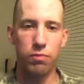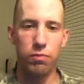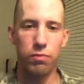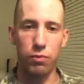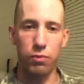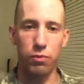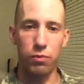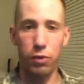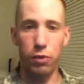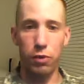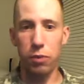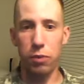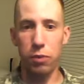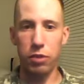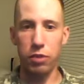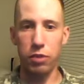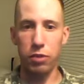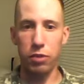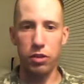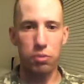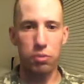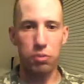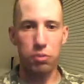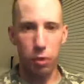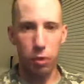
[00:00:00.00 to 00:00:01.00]

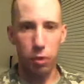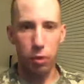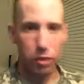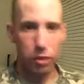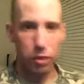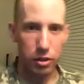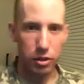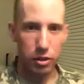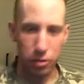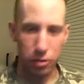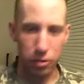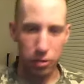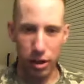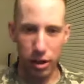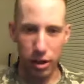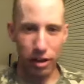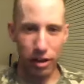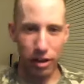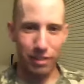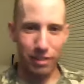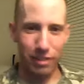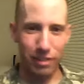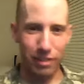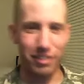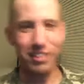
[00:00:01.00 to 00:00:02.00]
verbally smoking you
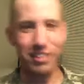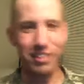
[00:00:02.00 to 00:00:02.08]
guys.